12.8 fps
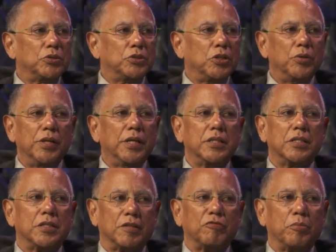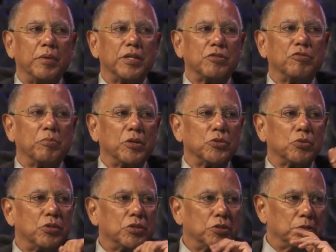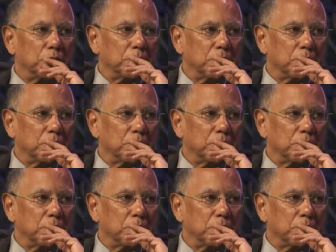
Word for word: So he gets his information from elsewhere too.